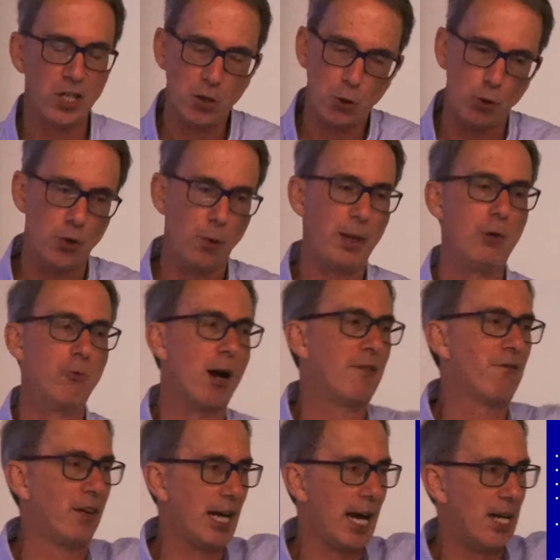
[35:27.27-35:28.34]
It's also been
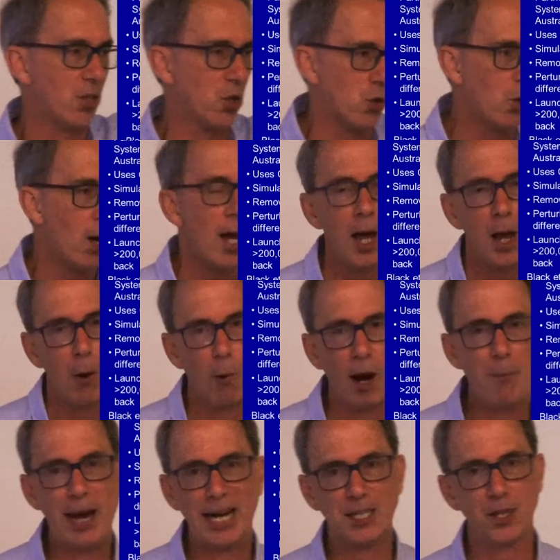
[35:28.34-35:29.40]
run for cases
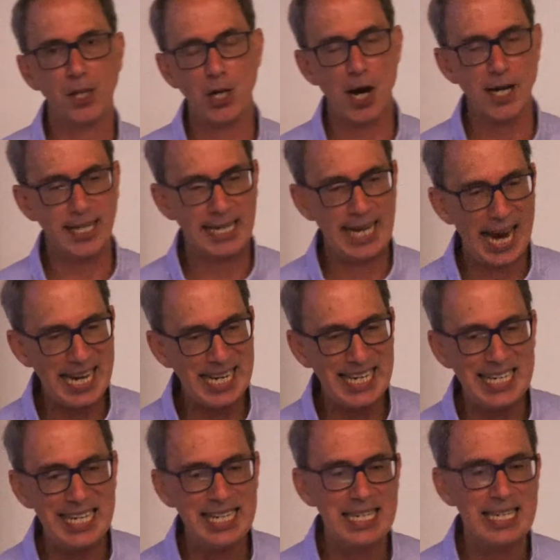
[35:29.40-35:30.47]
way back to the nineteen
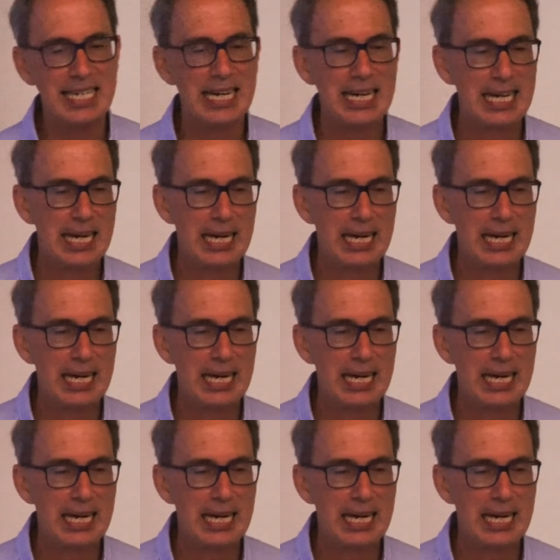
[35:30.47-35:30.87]
eighties.